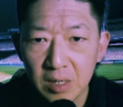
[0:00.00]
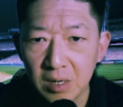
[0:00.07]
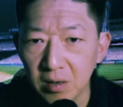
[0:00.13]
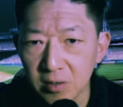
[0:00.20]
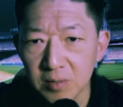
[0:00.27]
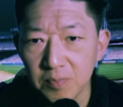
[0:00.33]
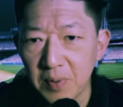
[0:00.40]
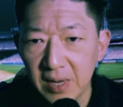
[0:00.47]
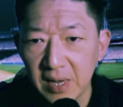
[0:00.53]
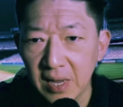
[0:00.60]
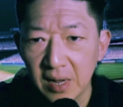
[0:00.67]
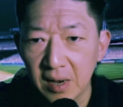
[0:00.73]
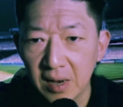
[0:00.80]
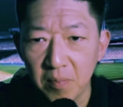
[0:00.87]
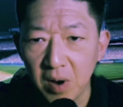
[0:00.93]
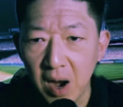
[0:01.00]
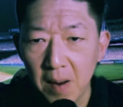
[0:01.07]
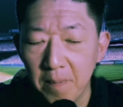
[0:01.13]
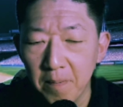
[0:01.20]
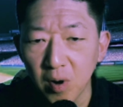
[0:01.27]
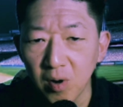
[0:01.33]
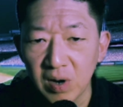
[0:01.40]
speaking in
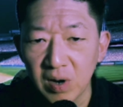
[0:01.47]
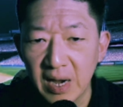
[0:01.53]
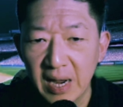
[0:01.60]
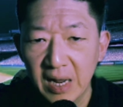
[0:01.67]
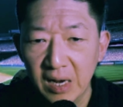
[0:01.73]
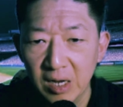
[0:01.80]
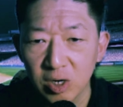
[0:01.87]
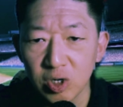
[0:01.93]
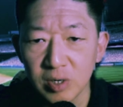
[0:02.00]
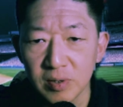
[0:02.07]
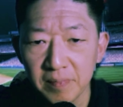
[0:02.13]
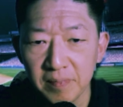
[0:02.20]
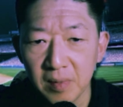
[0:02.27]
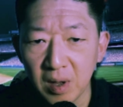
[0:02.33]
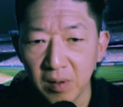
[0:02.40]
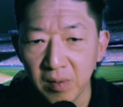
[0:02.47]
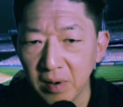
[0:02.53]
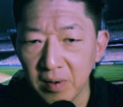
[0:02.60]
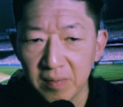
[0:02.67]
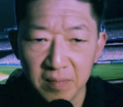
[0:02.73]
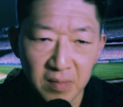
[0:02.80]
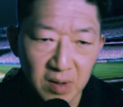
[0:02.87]
broken English, although,
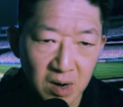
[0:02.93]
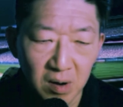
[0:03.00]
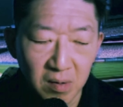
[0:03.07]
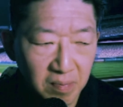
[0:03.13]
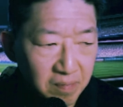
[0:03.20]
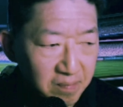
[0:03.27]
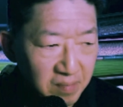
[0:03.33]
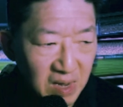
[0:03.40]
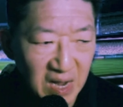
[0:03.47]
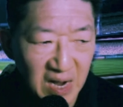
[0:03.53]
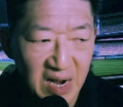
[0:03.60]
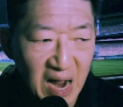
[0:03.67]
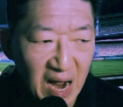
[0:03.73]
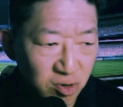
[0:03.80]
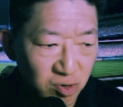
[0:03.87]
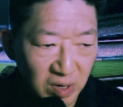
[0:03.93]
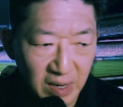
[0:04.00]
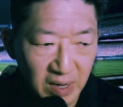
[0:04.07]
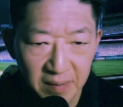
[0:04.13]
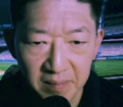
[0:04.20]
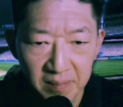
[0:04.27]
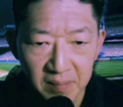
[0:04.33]
he can actually
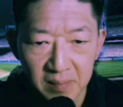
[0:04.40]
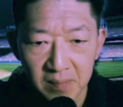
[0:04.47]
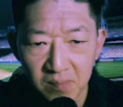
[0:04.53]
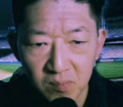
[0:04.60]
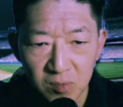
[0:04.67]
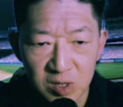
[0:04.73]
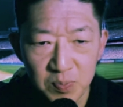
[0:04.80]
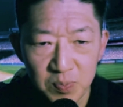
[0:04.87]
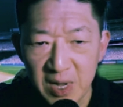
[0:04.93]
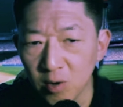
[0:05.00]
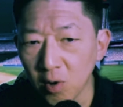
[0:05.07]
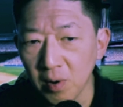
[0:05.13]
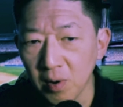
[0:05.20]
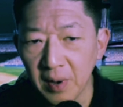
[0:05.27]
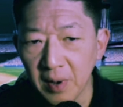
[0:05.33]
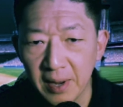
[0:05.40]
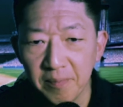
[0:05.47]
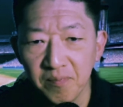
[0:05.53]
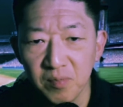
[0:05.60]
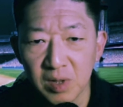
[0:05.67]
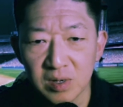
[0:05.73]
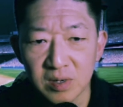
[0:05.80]
speak normally.
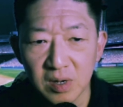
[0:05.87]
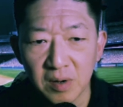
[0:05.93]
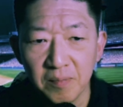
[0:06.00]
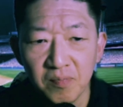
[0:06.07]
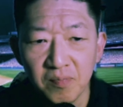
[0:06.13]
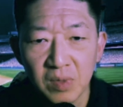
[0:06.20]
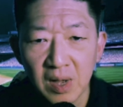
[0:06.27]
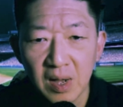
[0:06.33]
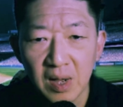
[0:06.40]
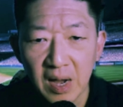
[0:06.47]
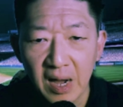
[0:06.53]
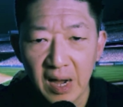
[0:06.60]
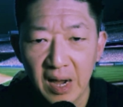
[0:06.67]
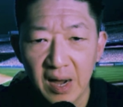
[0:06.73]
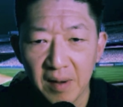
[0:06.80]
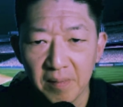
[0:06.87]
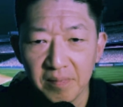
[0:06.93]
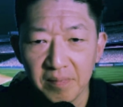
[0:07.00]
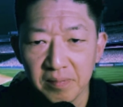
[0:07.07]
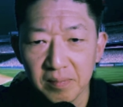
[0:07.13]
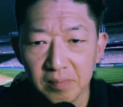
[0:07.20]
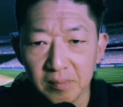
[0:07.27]
So
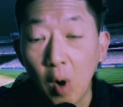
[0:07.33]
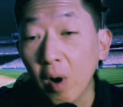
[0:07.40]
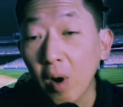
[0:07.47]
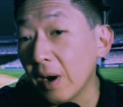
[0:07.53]
Or